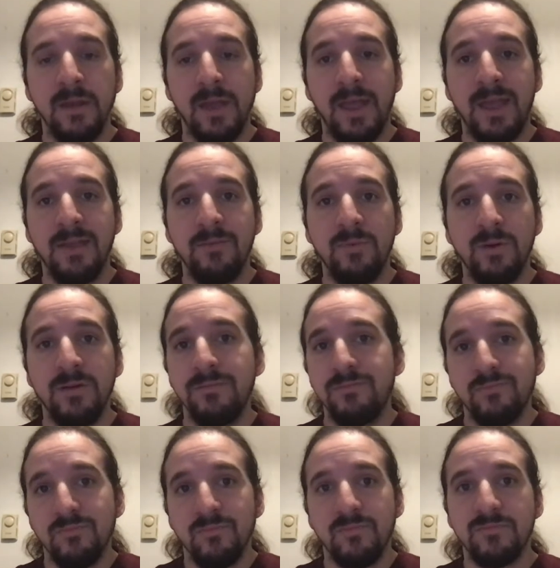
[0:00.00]
I would
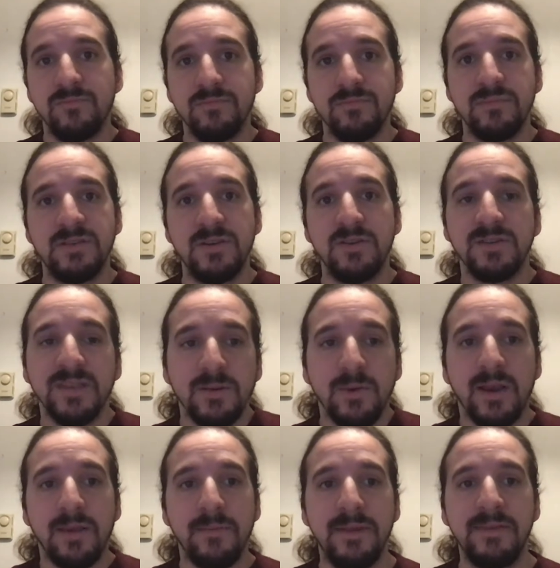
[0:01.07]
seriously
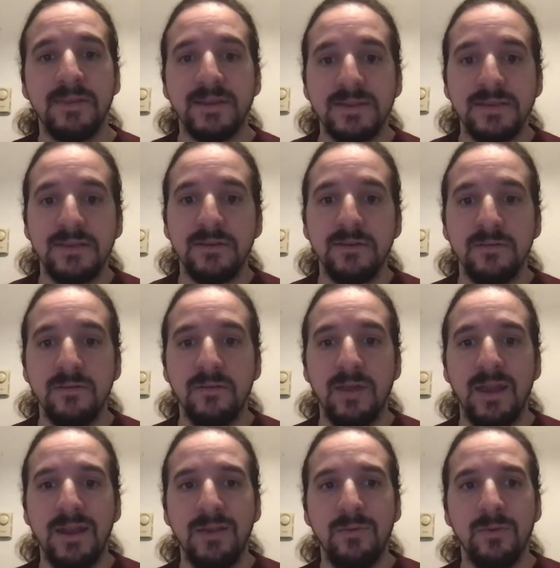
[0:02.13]
recommend this to
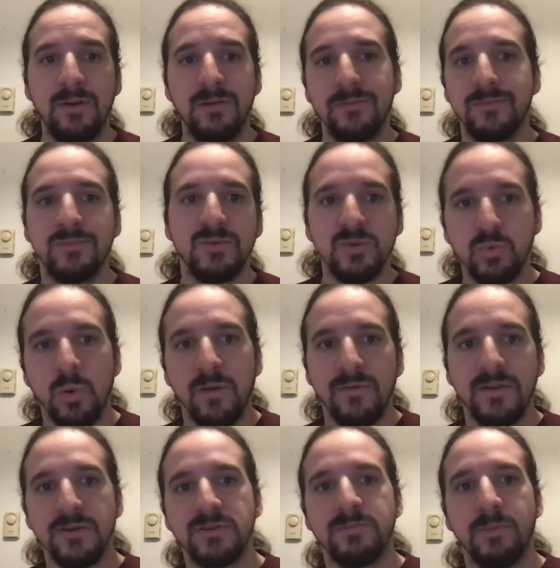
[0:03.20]
anyone 12
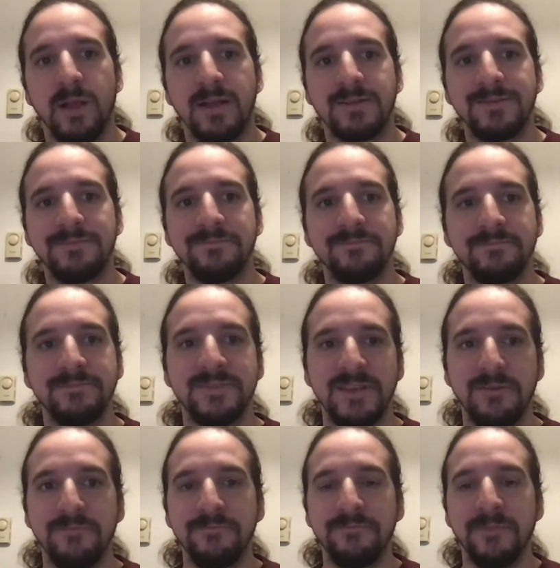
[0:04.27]
years plus.
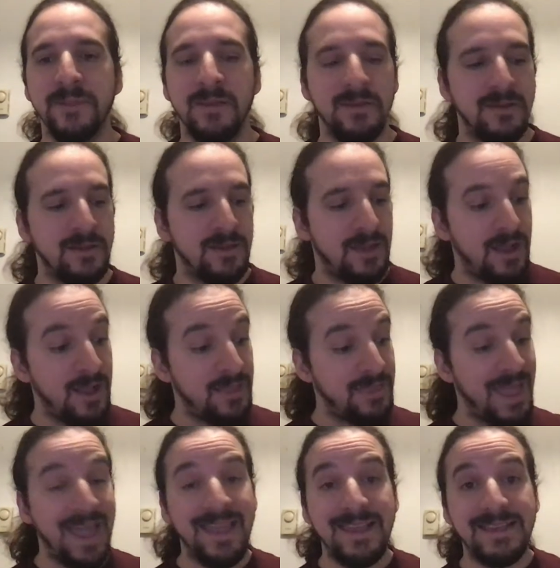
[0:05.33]
So uh,
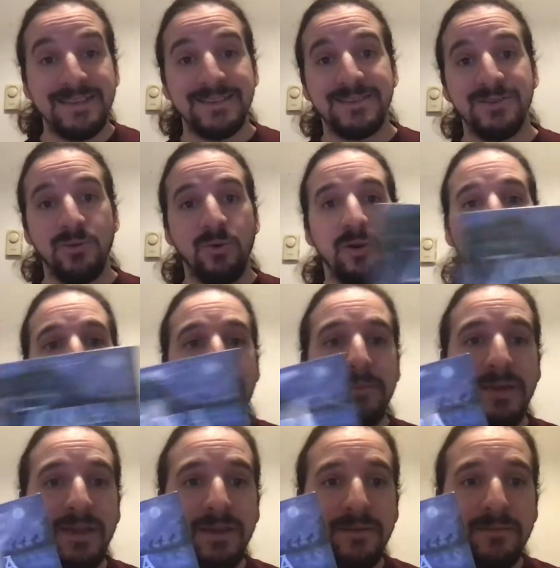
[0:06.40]
that is Zora and
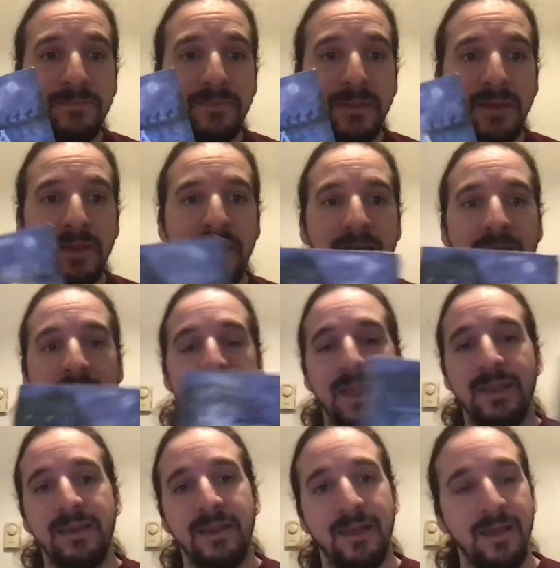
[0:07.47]
me.
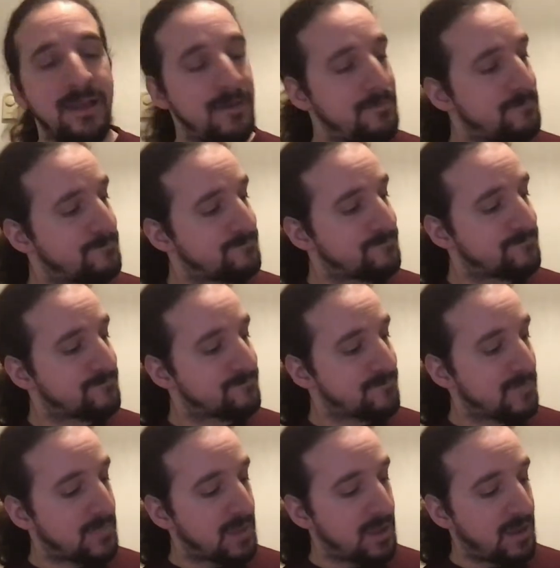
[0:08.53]
And um,
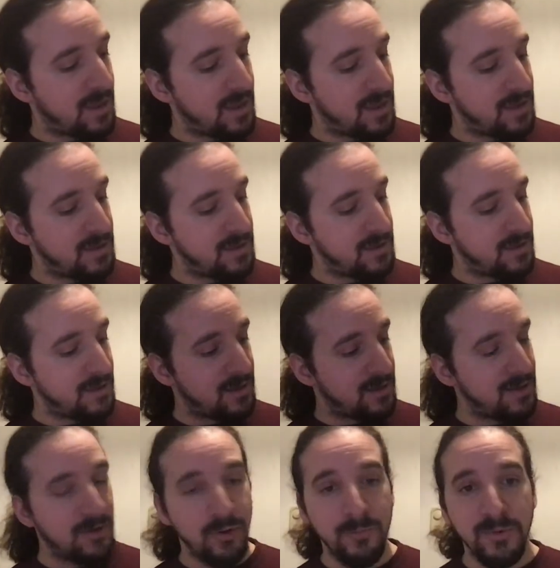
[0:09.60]
I
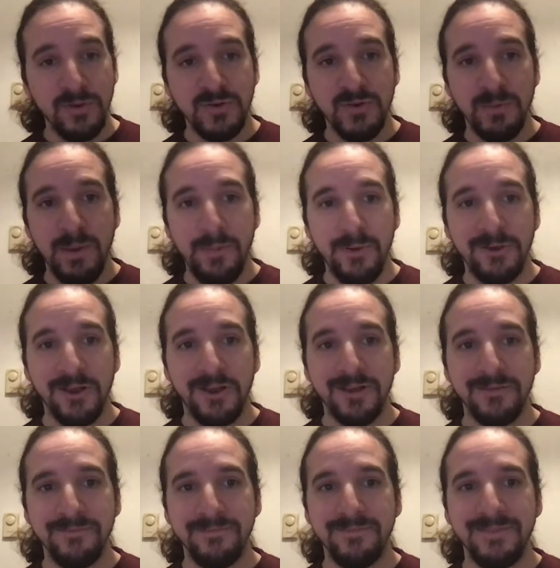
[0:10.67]
uh, hope you enjoyed my book talk.
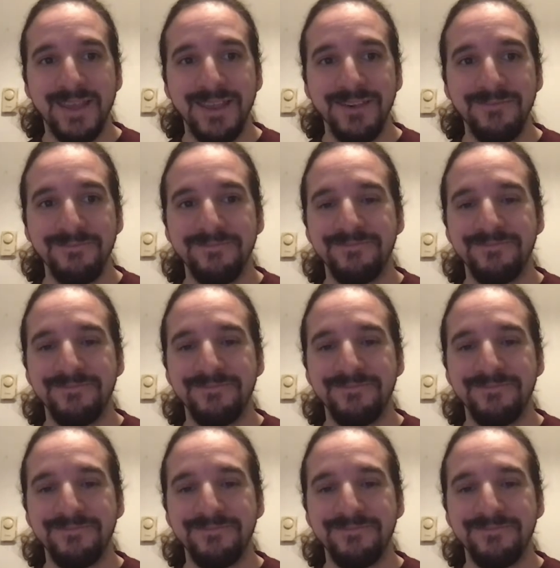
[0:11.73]
Thank you.